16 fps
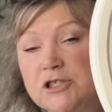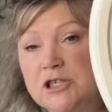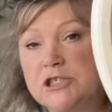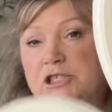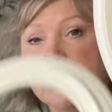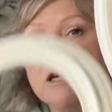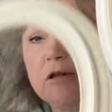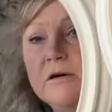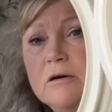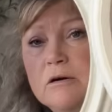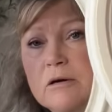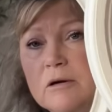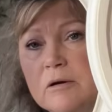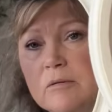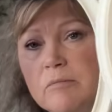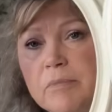each other,
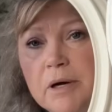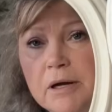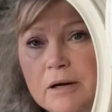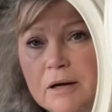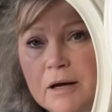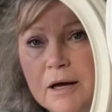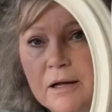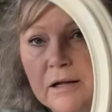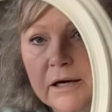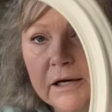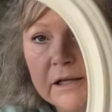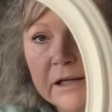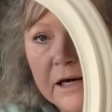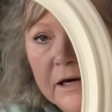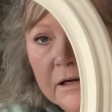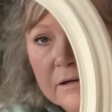but I like
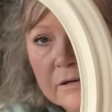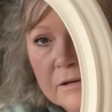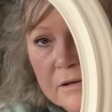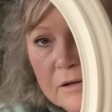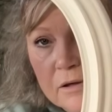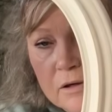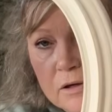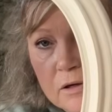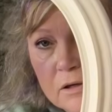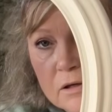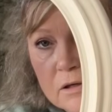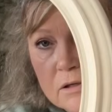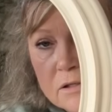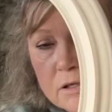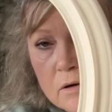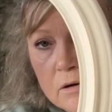that.
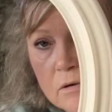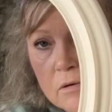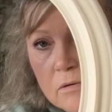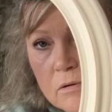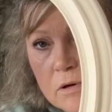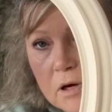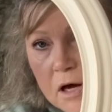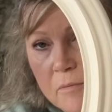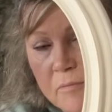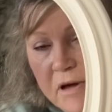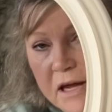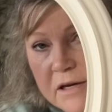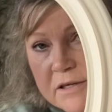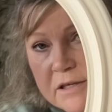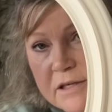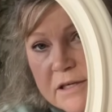So I
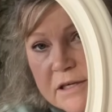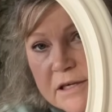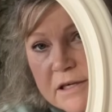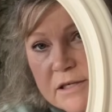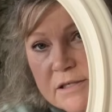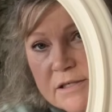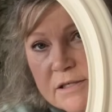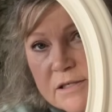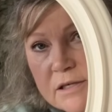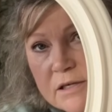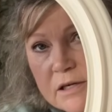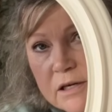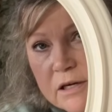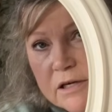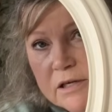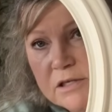painted these
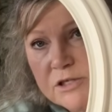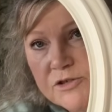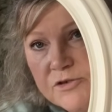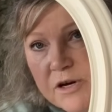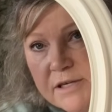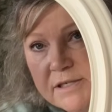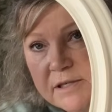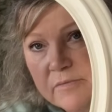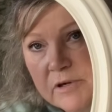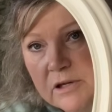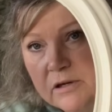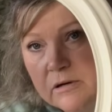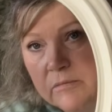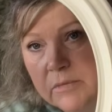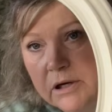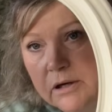and distressed them a
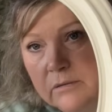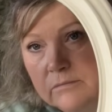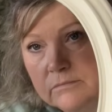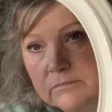little bit.